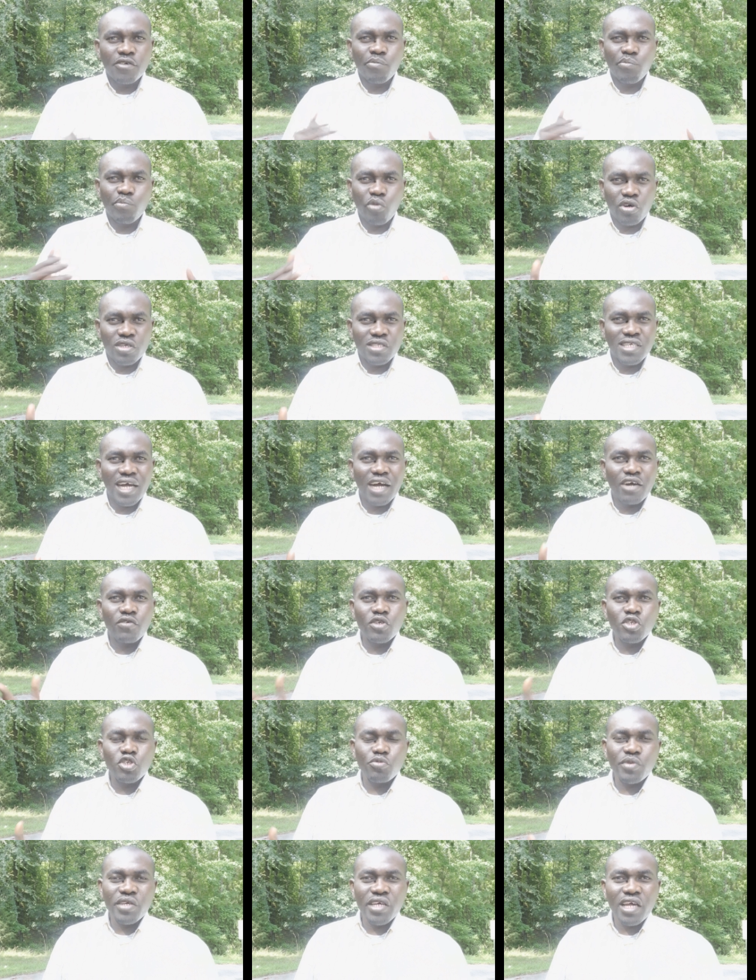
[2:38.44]
but they are going
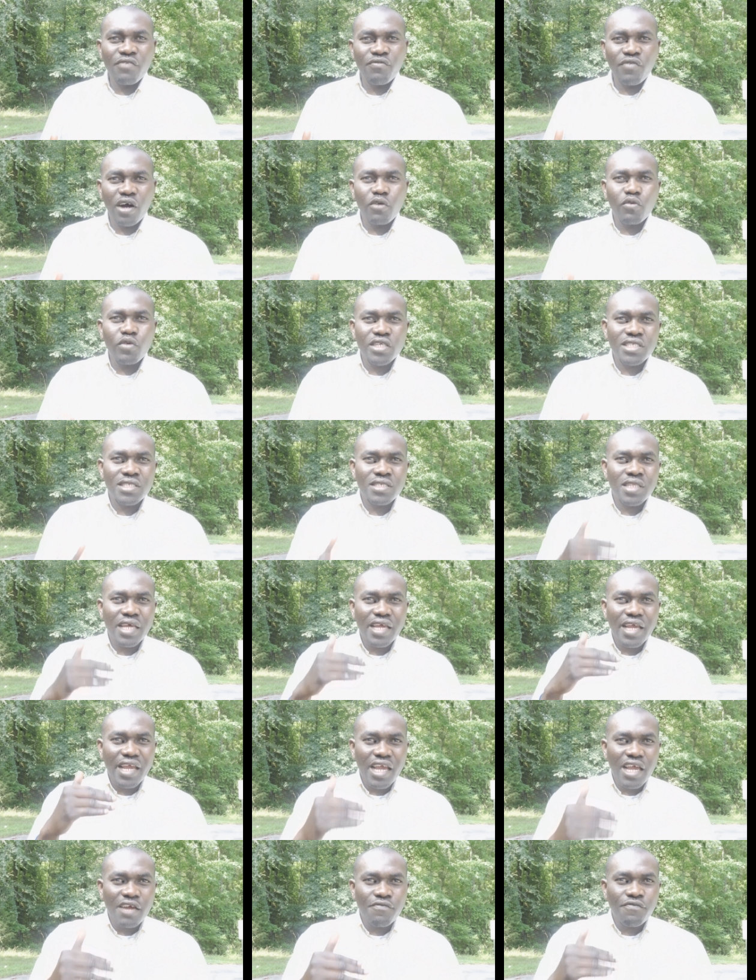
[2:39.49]
to be evaluating
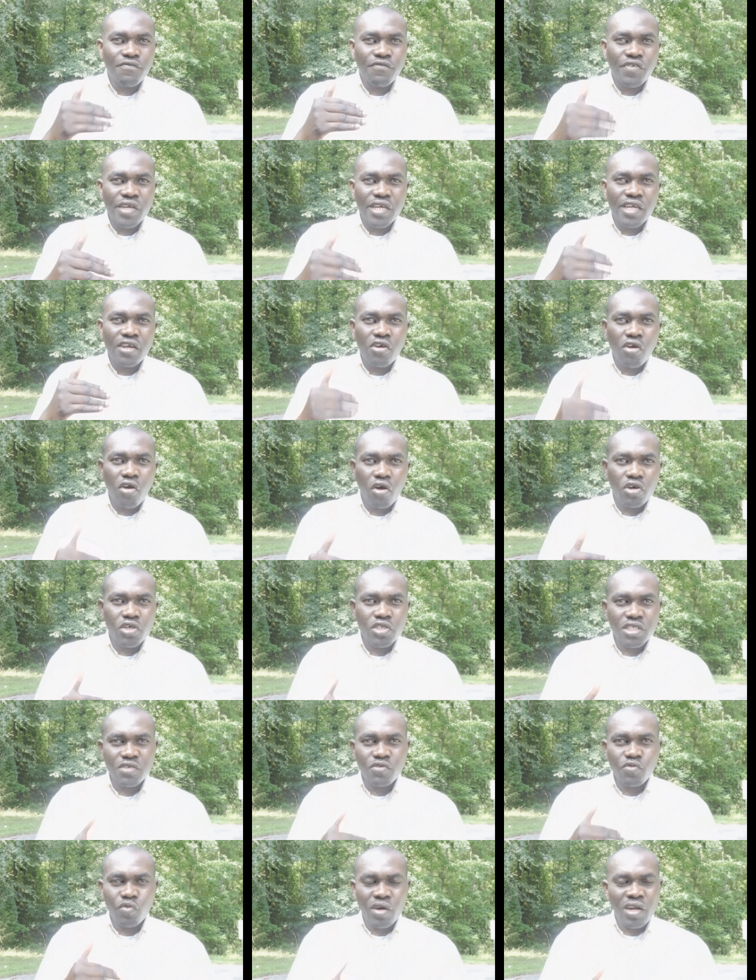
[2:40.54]
every
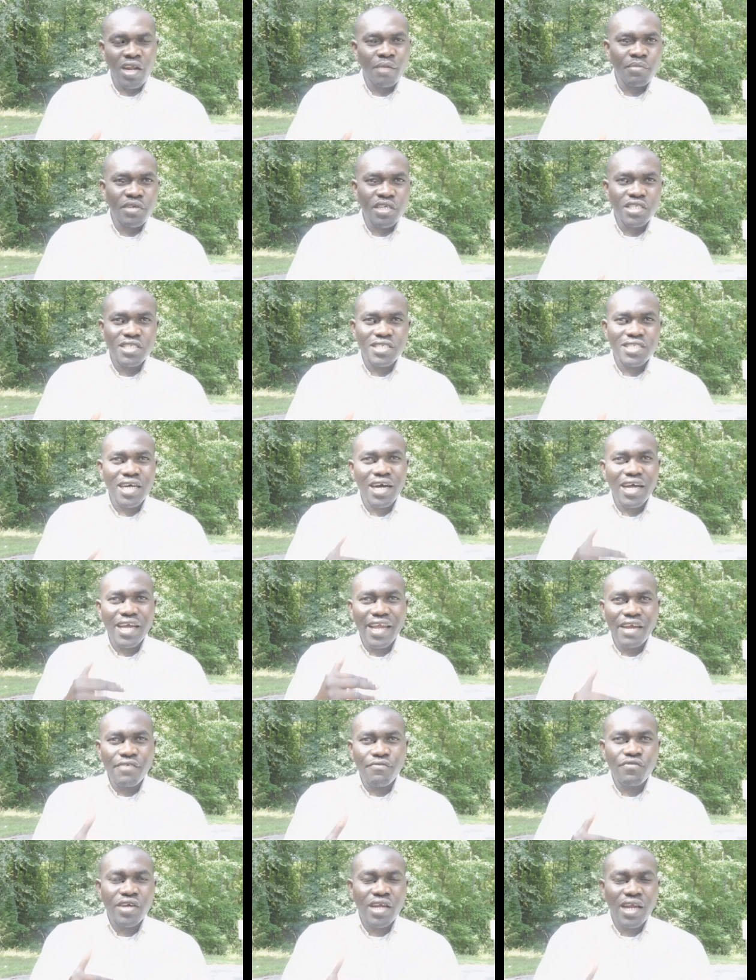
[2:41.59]
course. What I mean is that
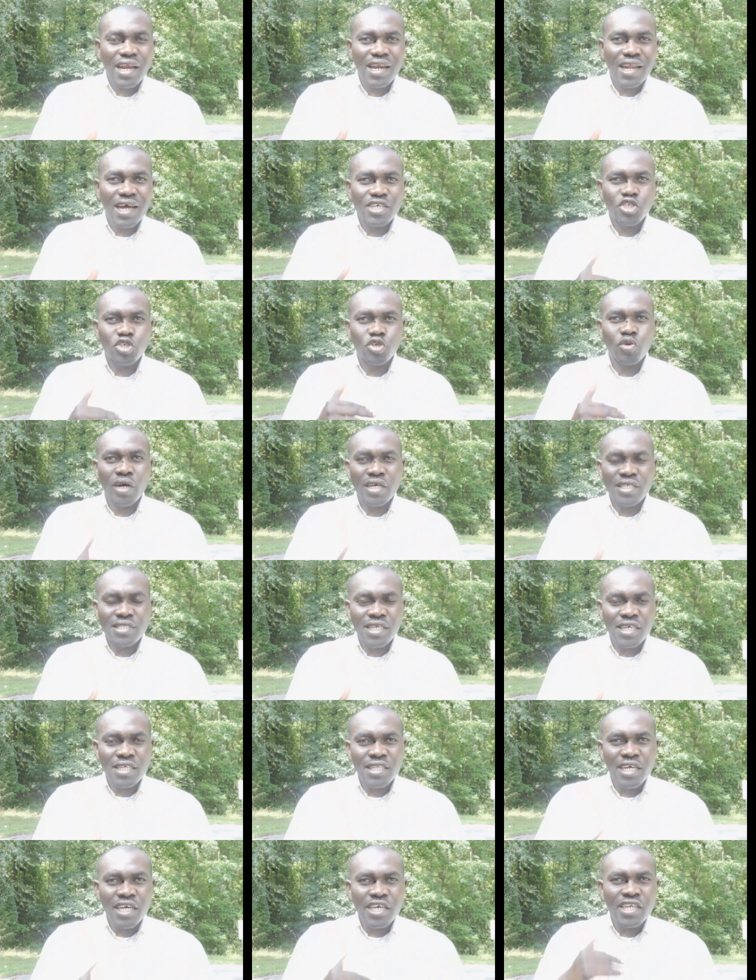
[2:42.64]
every class you
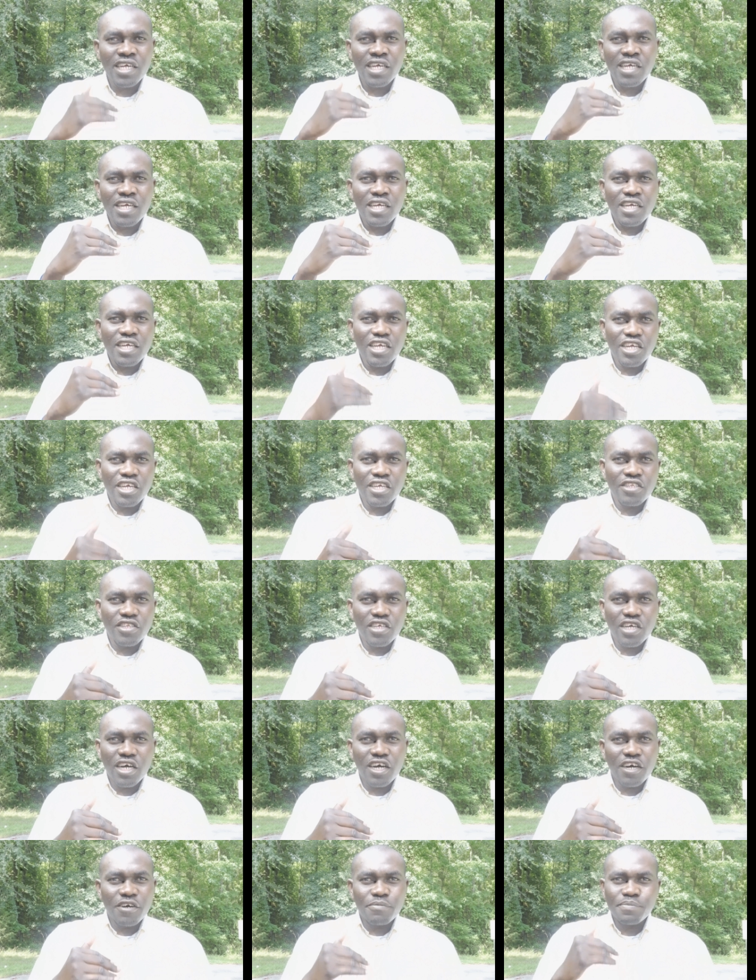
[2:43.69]
attended in
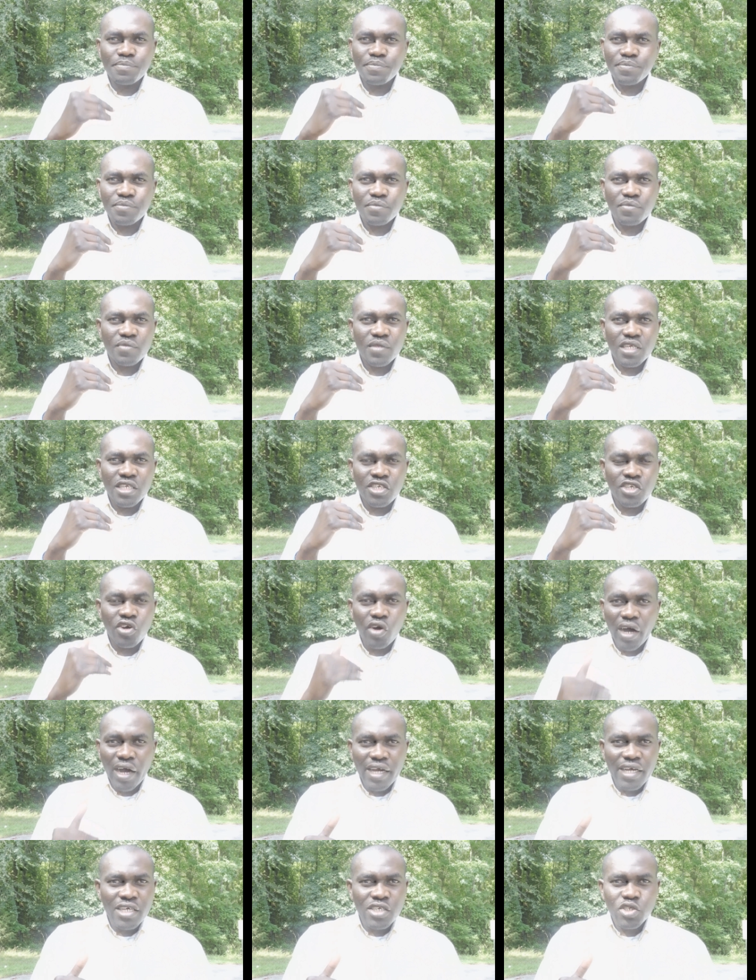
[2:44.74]
your
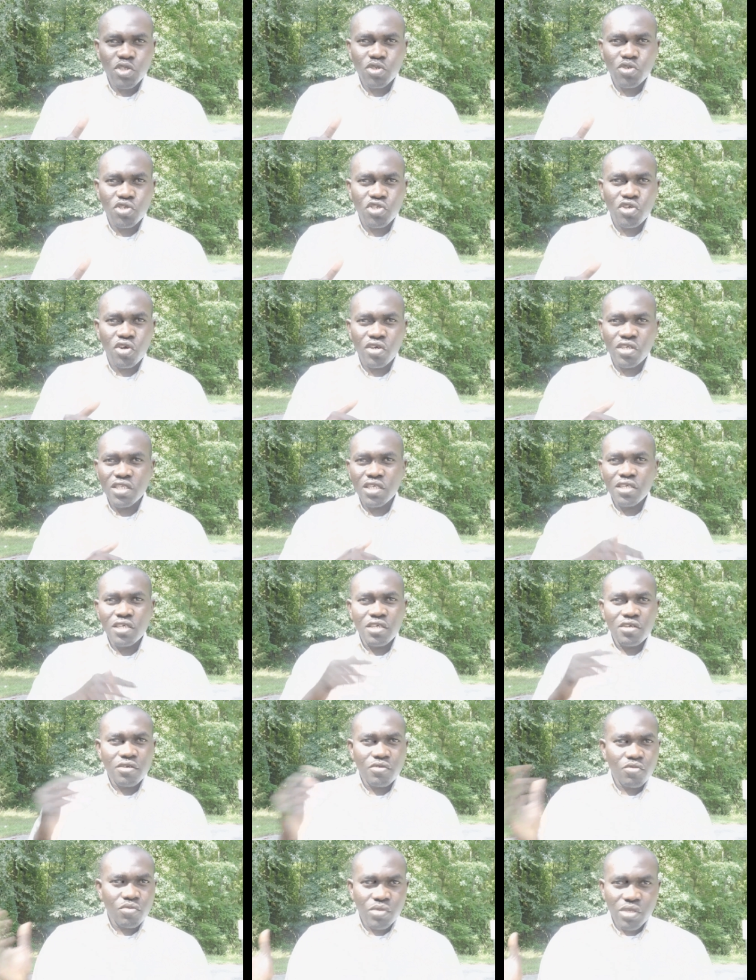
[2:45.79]
higher institution,
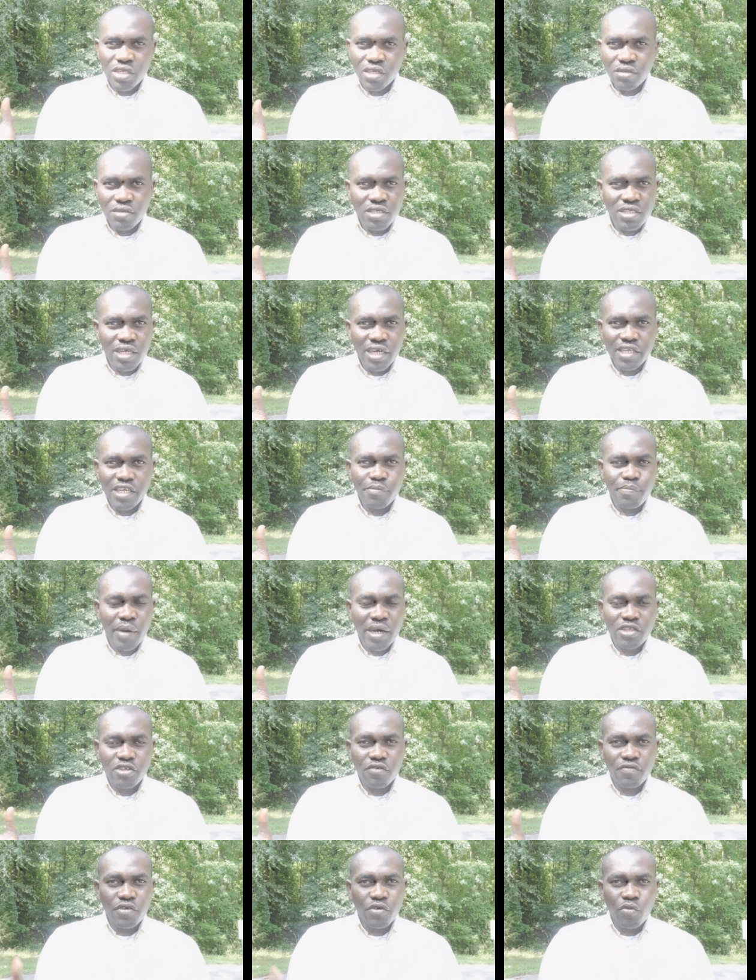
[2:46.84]
in any
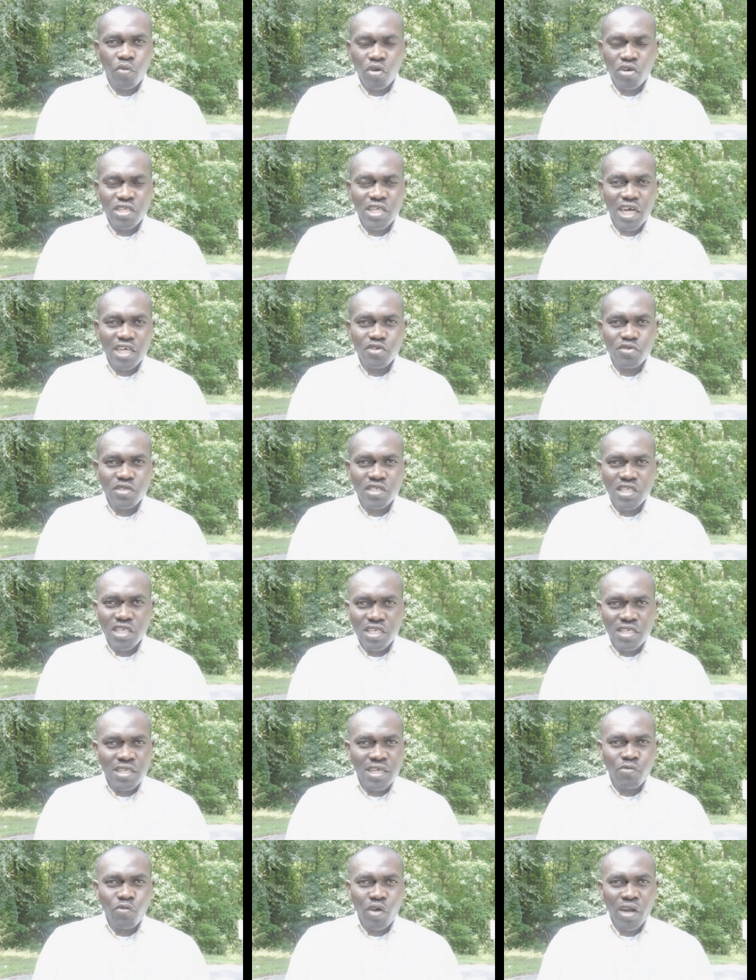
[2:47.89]
part of the world that you did.
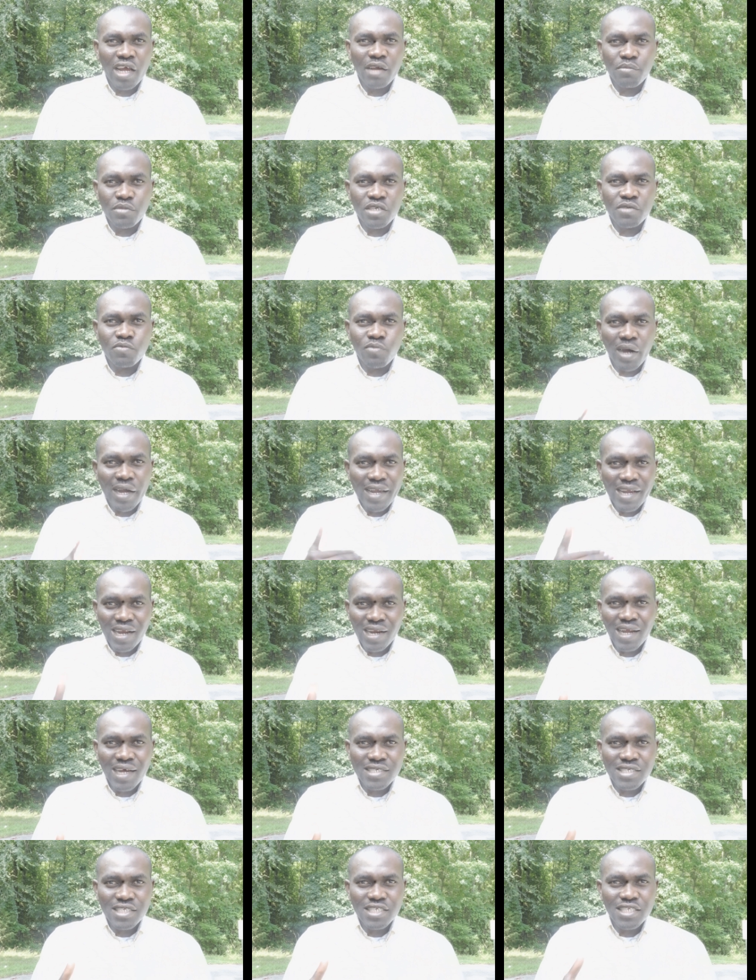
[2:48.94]
What I mean by
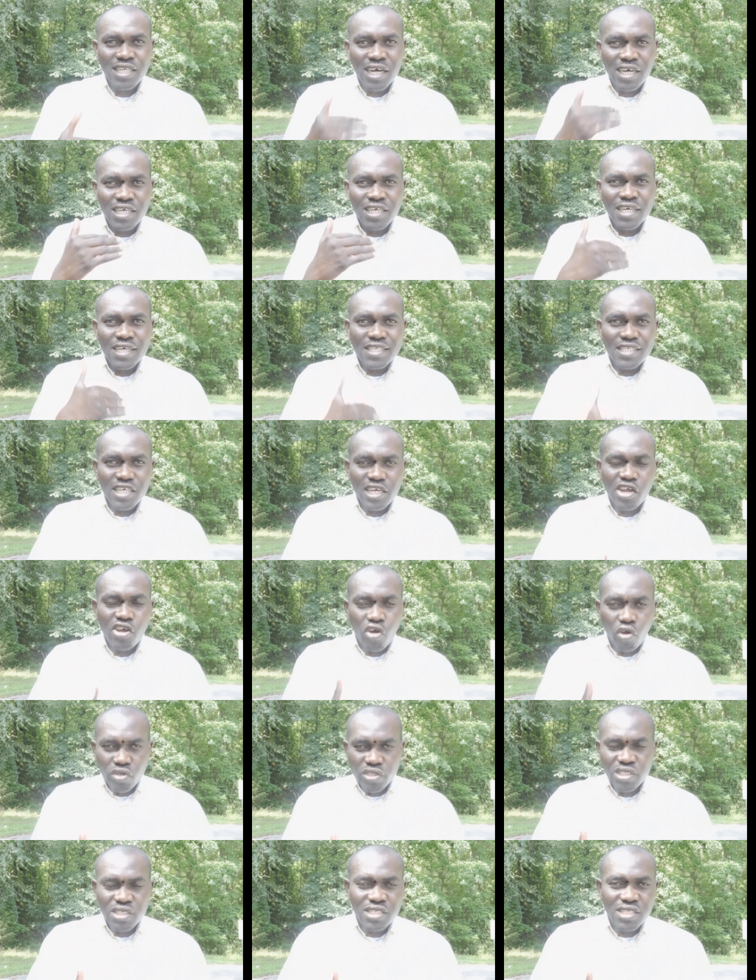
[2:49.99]
class is that the
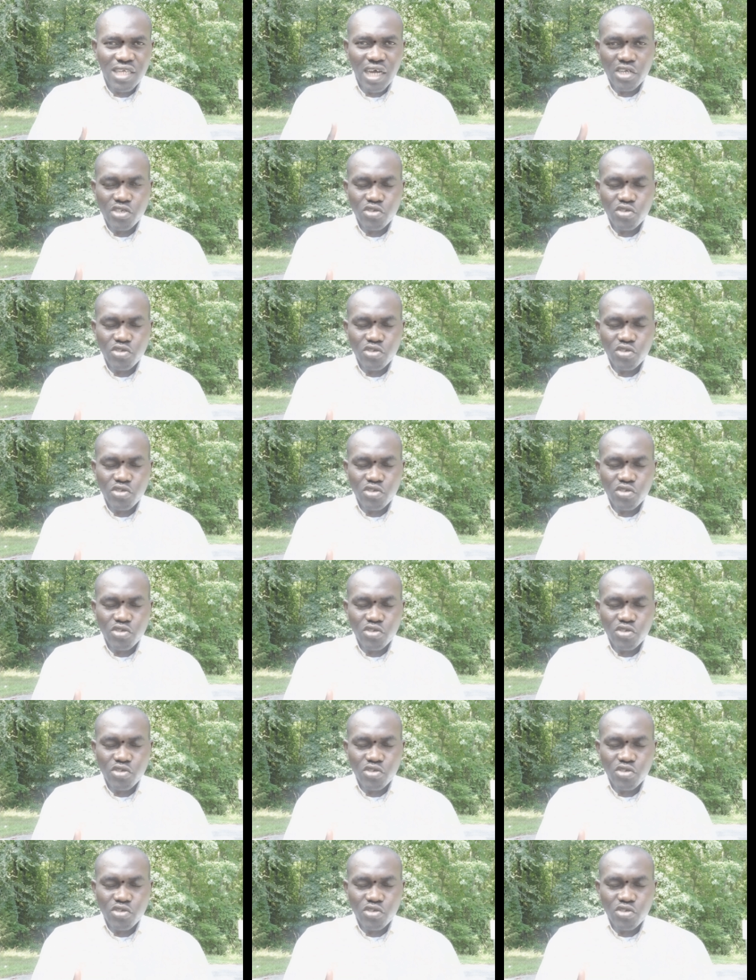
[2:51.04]
courses that